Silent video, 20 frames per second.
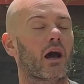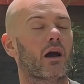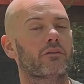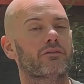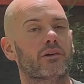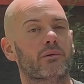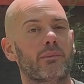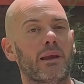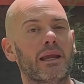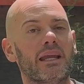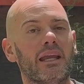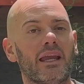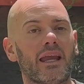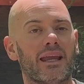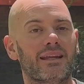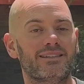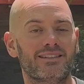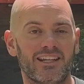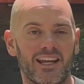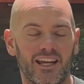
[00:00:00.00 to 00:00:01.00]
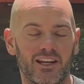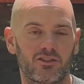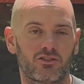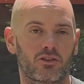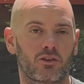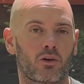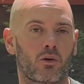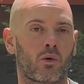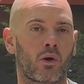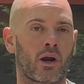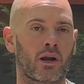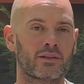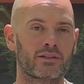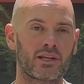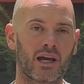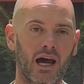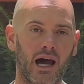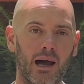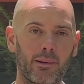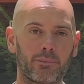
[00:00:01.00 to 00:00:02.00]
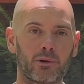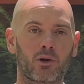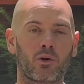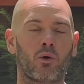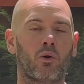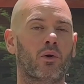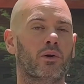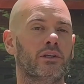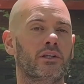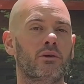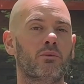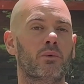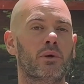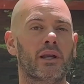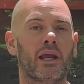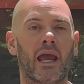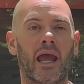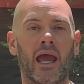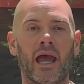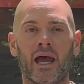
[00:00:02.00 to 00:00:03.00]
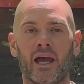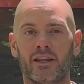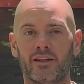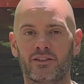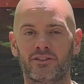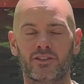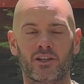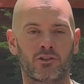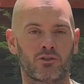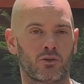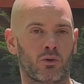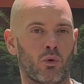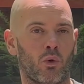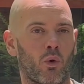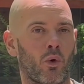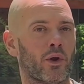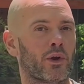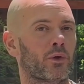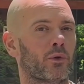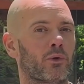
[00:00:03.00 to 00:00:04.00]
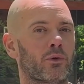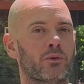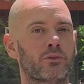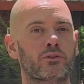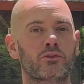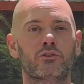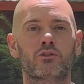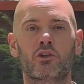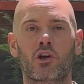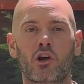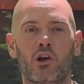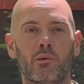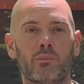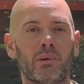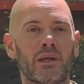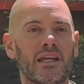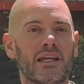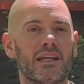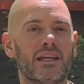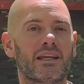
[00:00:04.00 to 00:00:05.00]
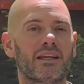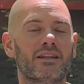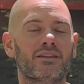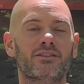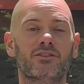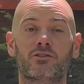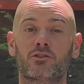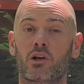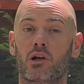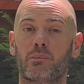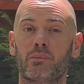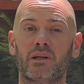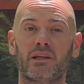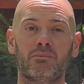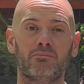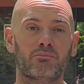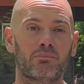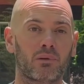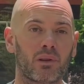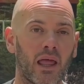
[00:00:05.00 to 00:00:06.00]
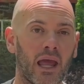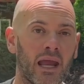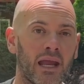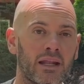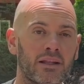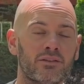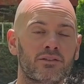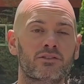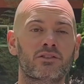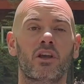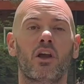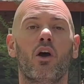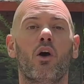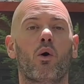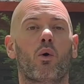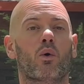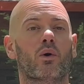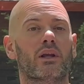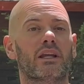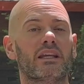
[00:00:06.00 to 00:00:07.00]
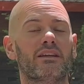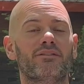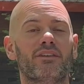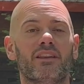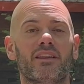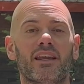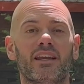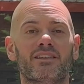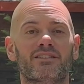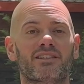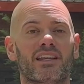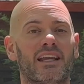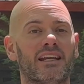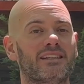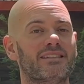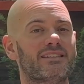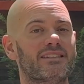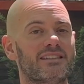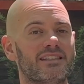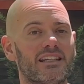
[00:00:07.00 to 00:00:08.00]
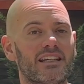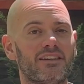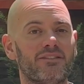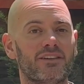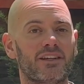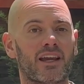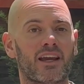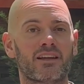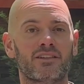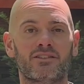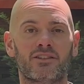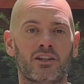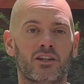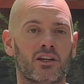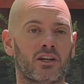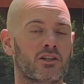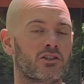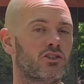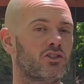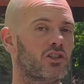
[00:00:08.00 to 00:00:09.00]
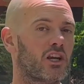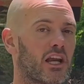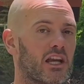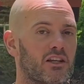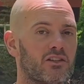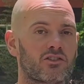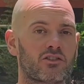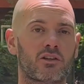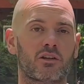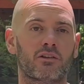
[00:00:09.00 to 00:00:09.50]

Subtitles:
if you're making a tincture or a topical and you want to add essential oils, terpenes, terpene blends, or even things like stevia to change the